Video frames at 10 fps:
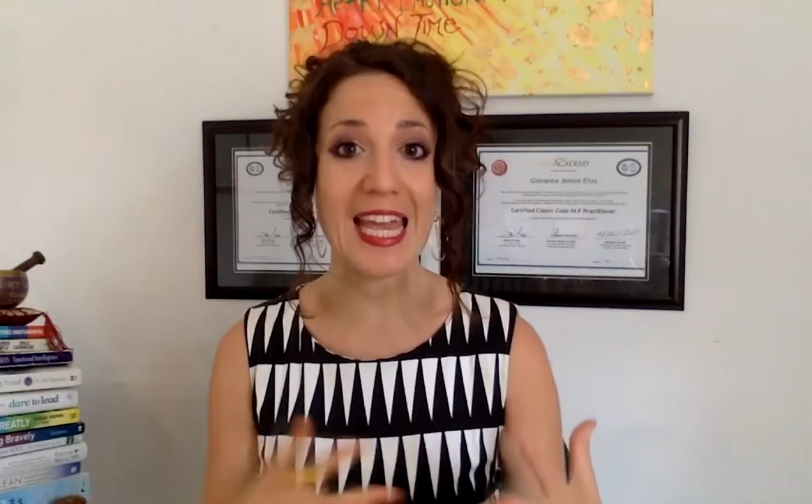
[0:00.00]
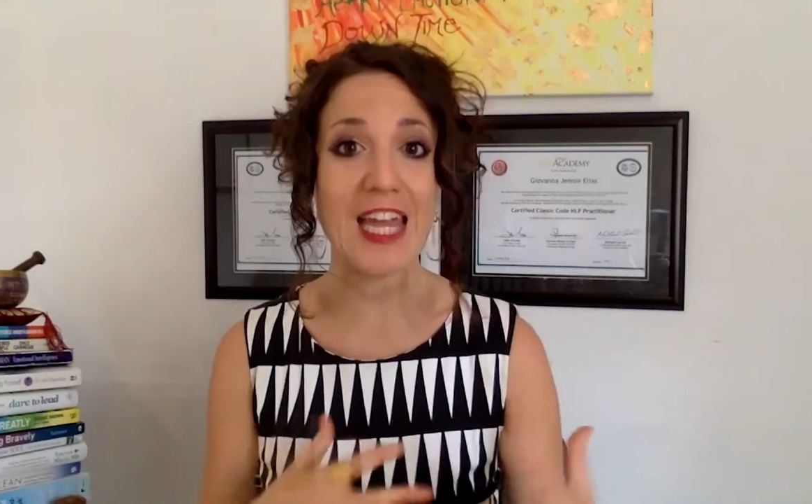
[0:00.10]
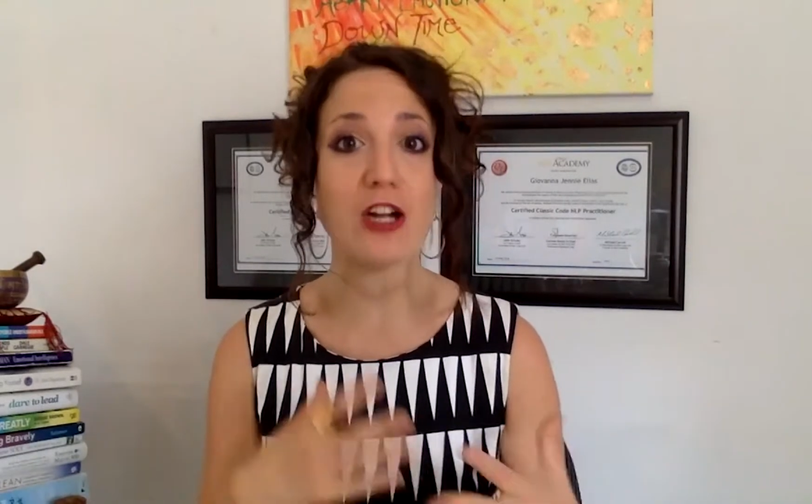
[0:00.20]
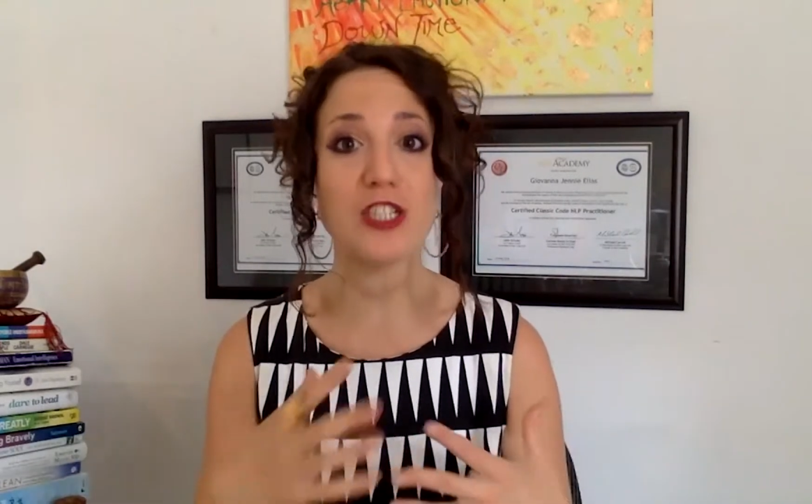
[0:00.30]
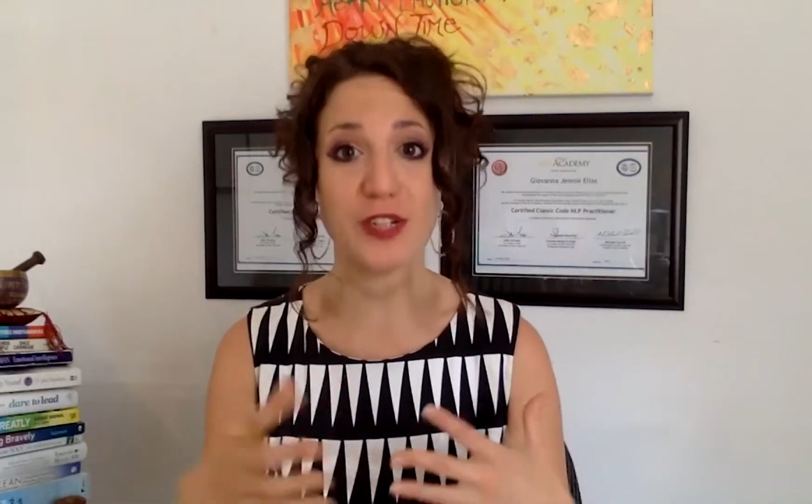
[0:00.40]

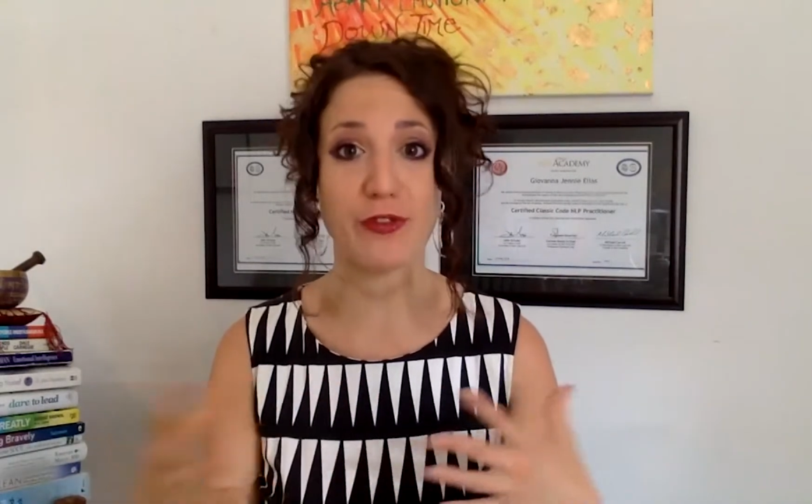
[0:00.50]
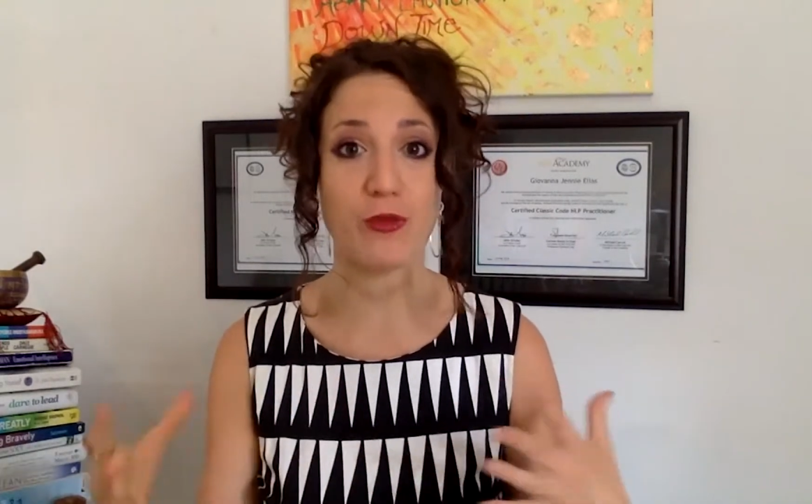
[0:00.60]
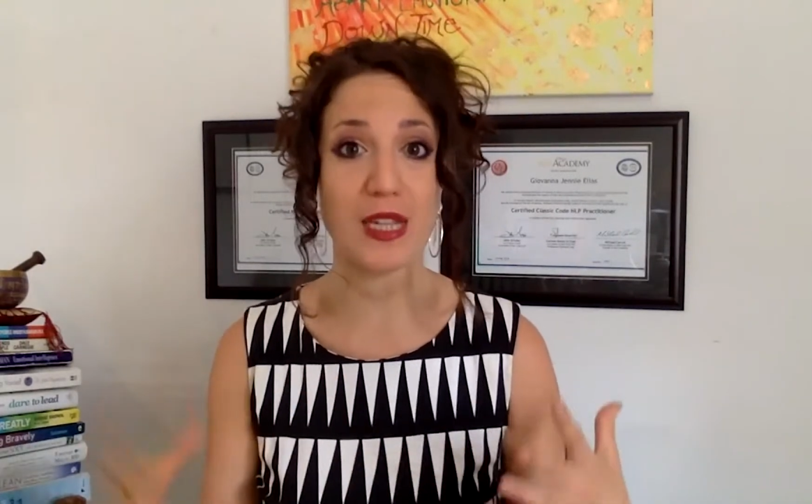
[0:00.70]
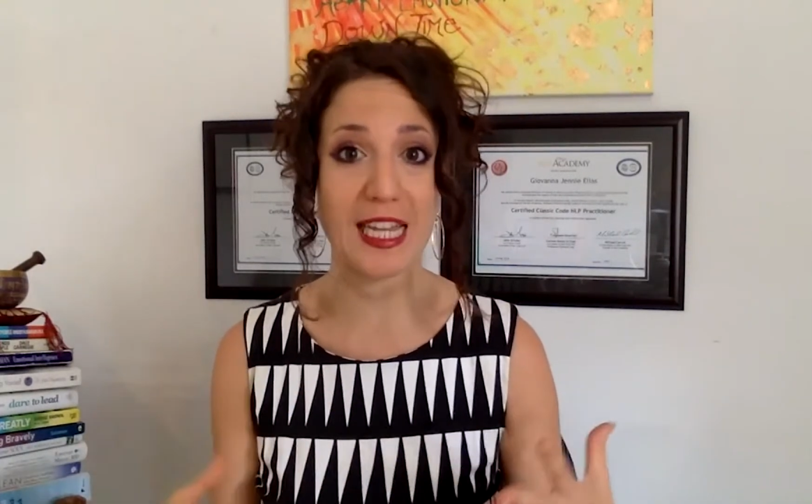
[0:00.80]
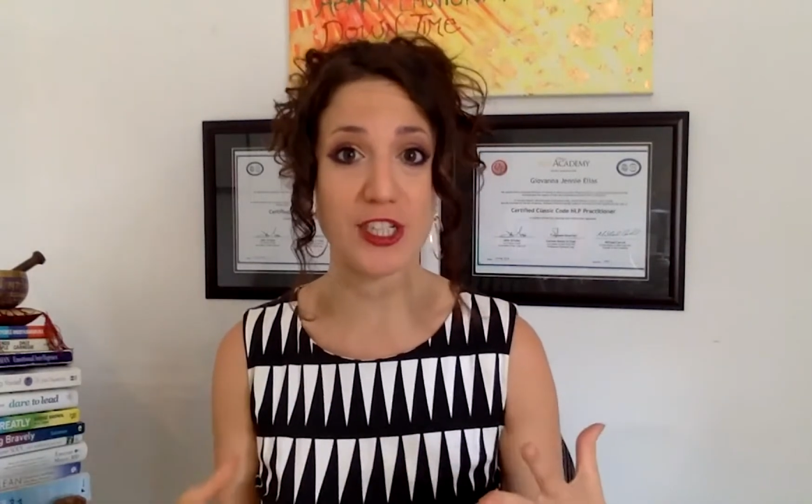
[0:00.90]
in our
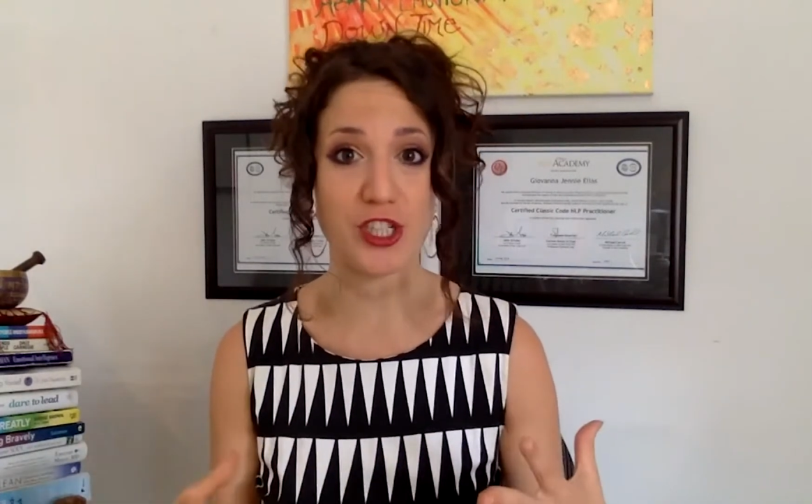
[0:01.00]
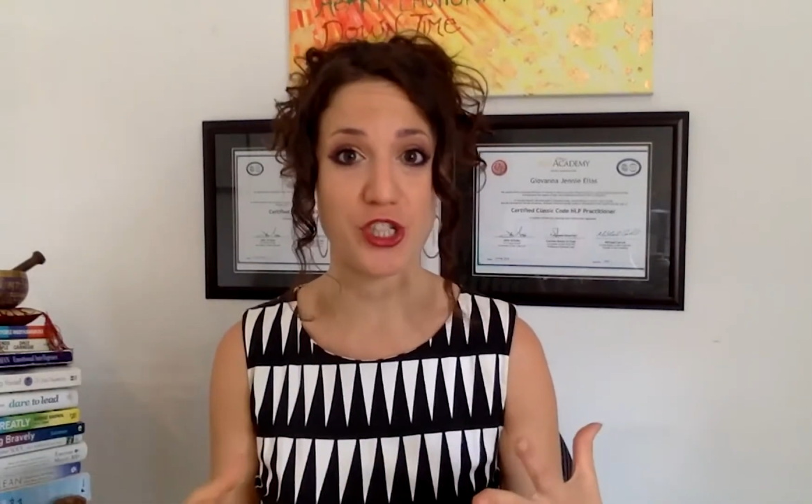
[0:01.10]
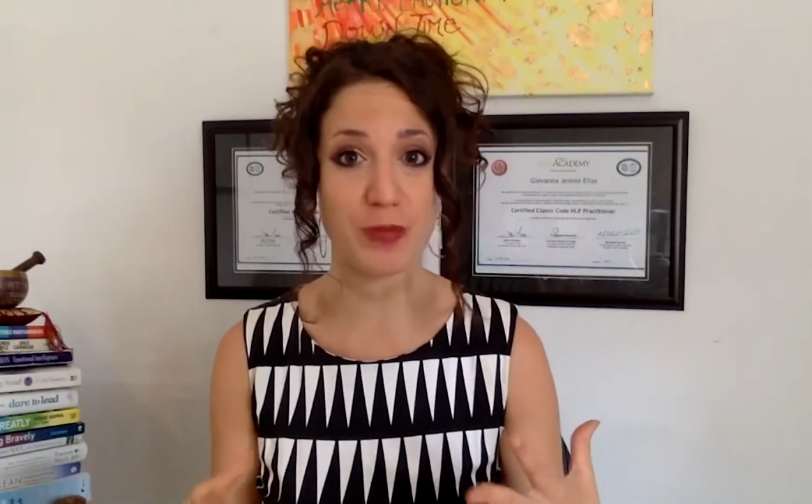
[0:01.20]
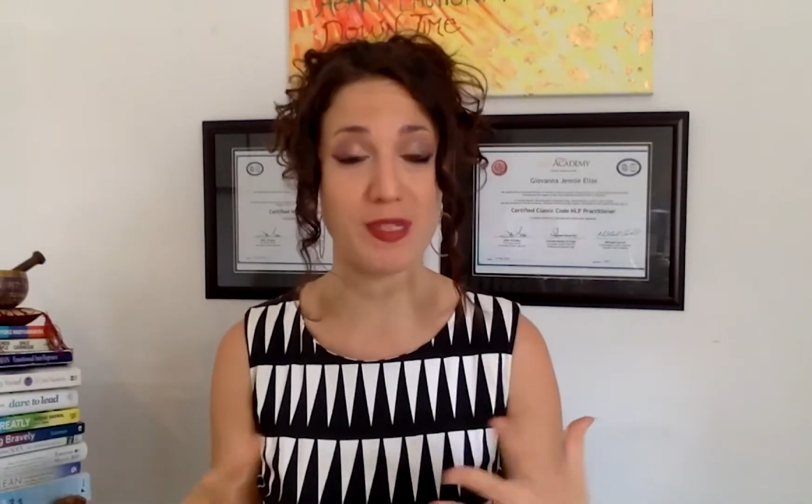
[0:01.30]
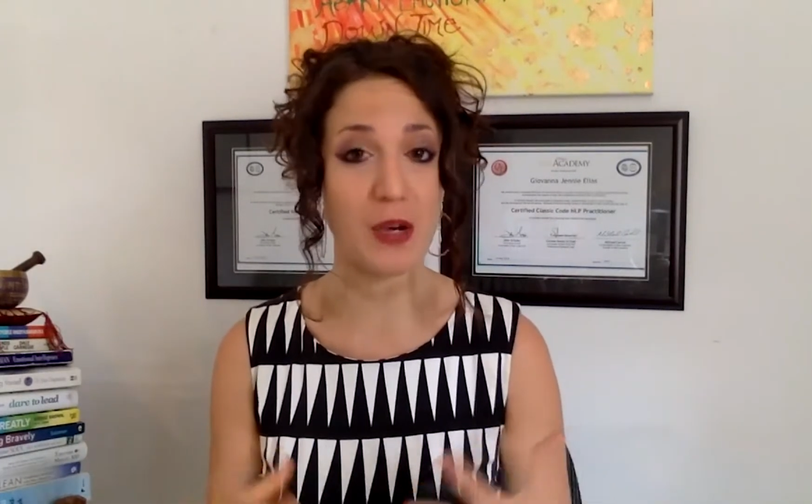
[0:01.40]
different relationships